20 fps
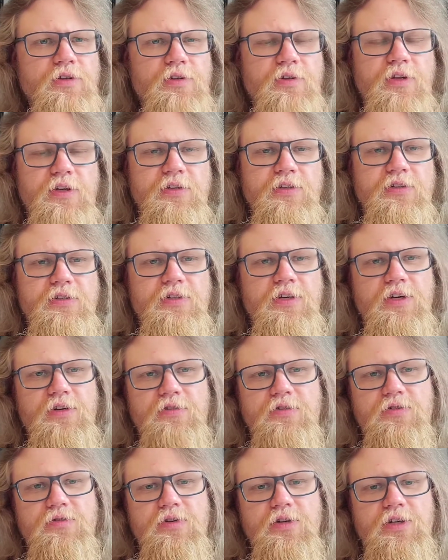I think it's
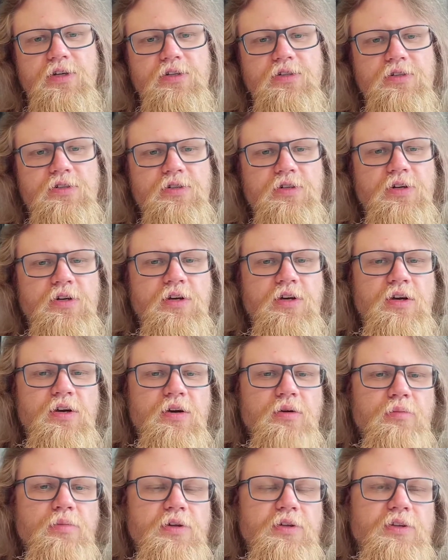kind of strange.
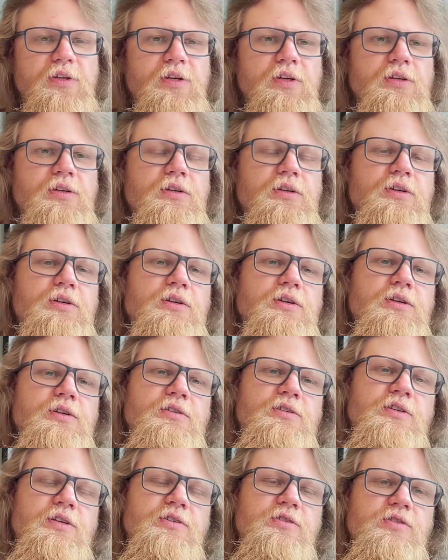But then
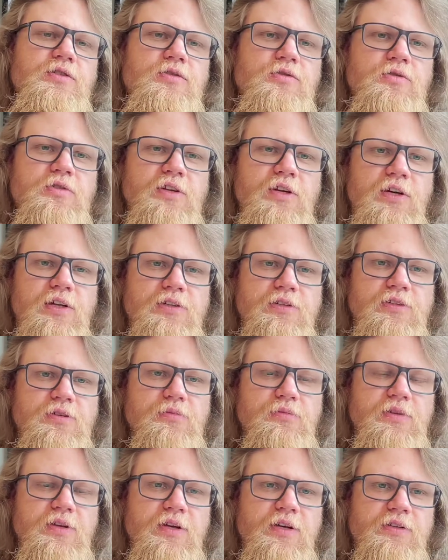Setsuko tells
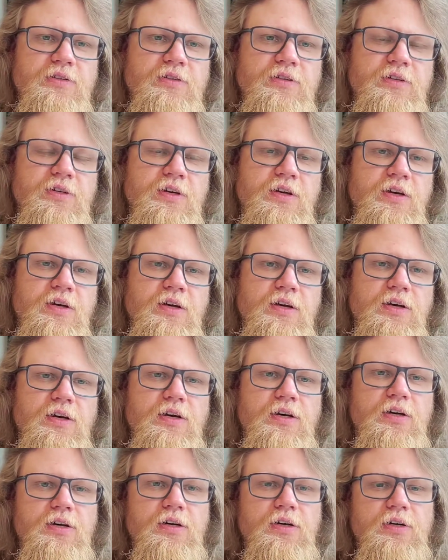him that
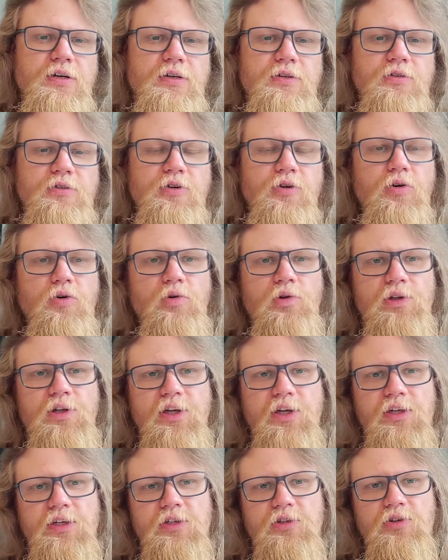the old
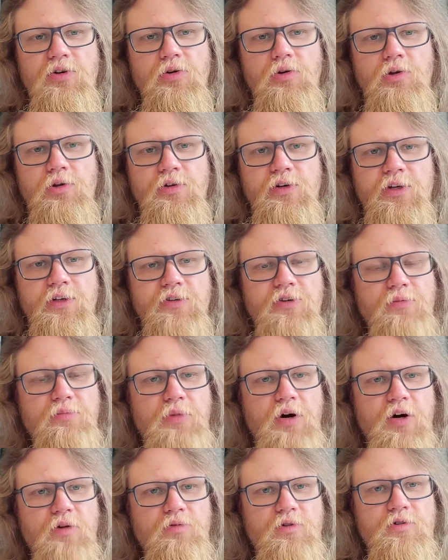lady told her that their
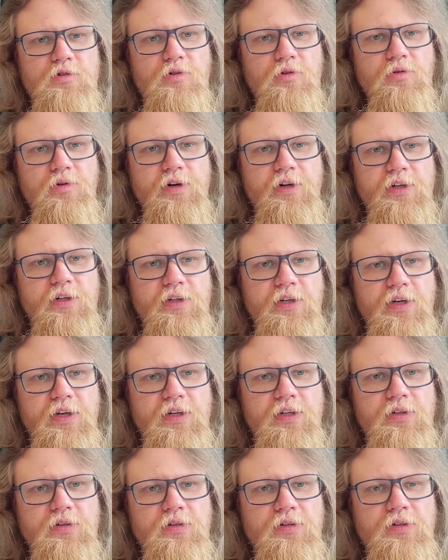mom was already
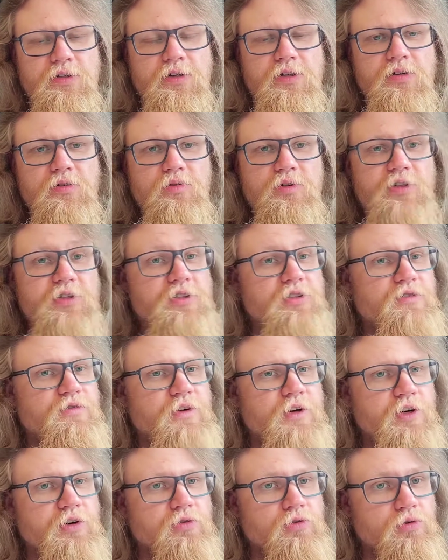dead, which is a
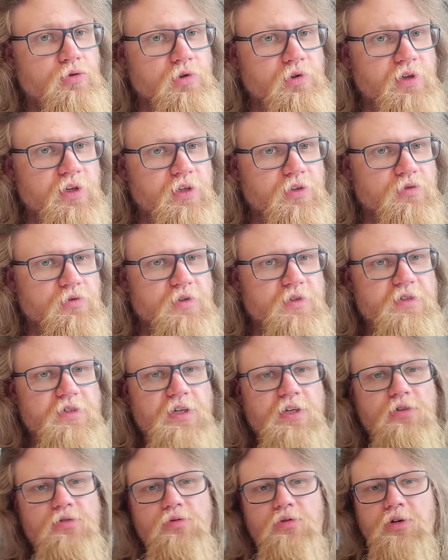very cruel thing to
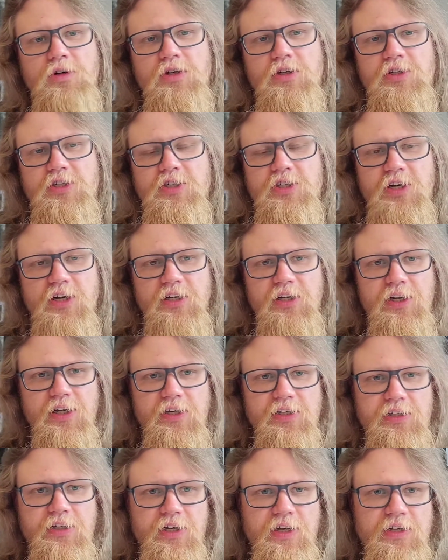say to a child
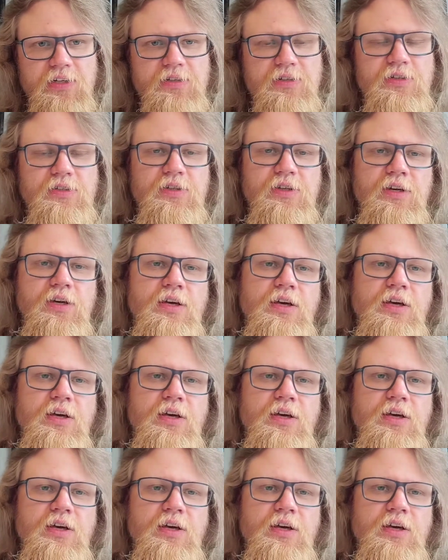like that.